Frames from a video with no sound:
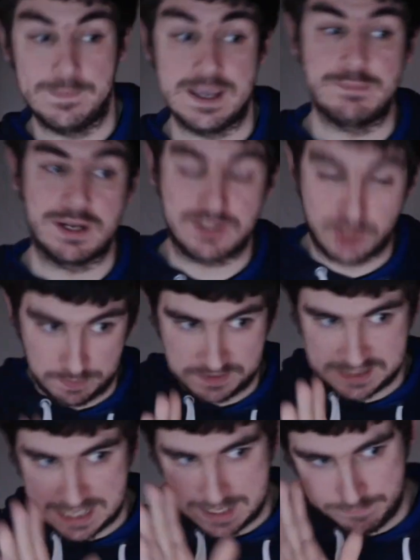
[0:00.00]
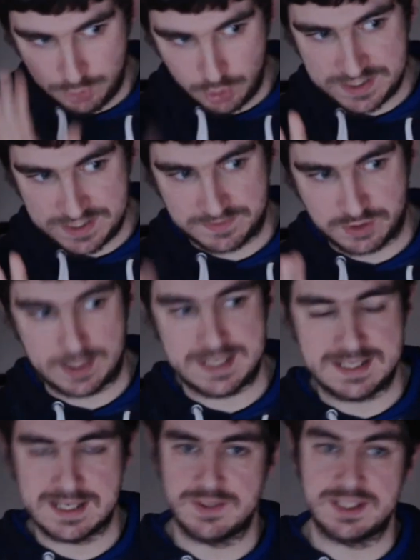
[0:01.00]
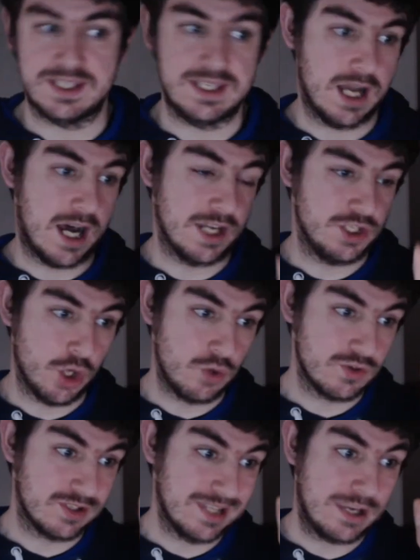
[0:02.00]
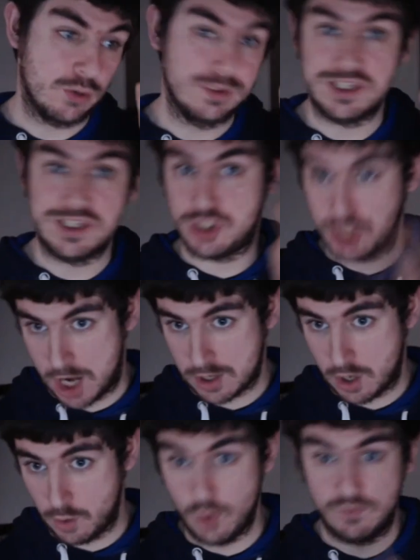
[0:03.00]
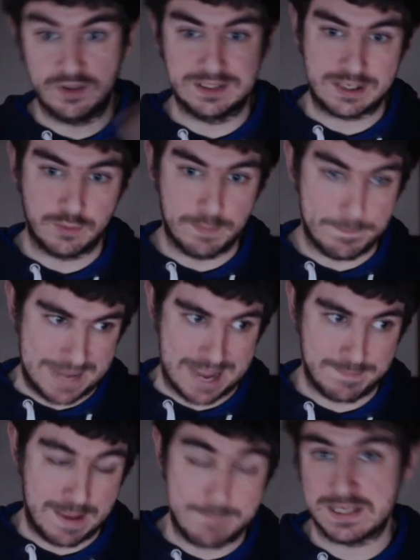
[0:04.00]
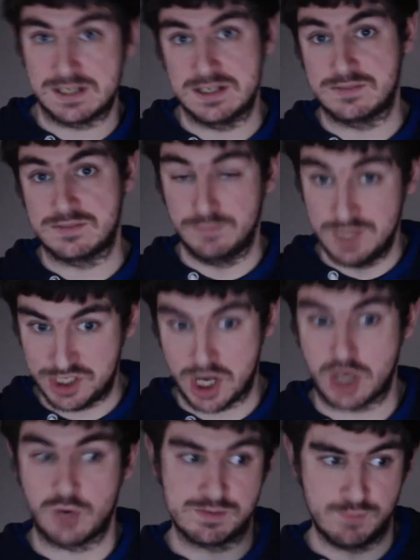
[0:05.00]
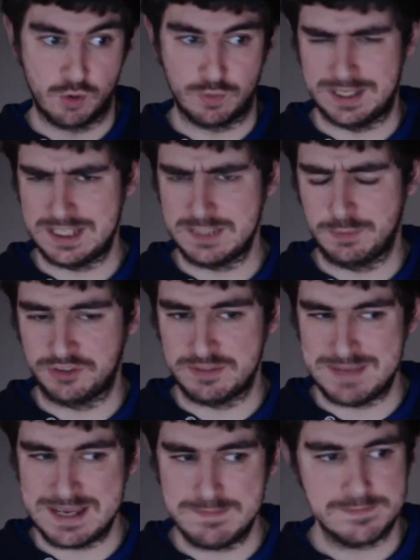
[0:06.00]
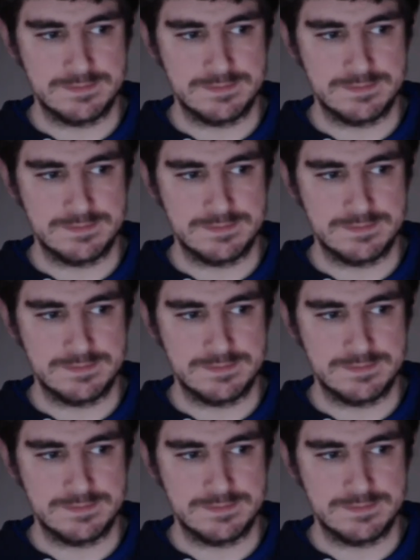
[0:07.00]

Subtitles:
in my top 10 movies of 2017, I chose Lego Ninjago over Lego Batman because Ninjago was more relatable to me.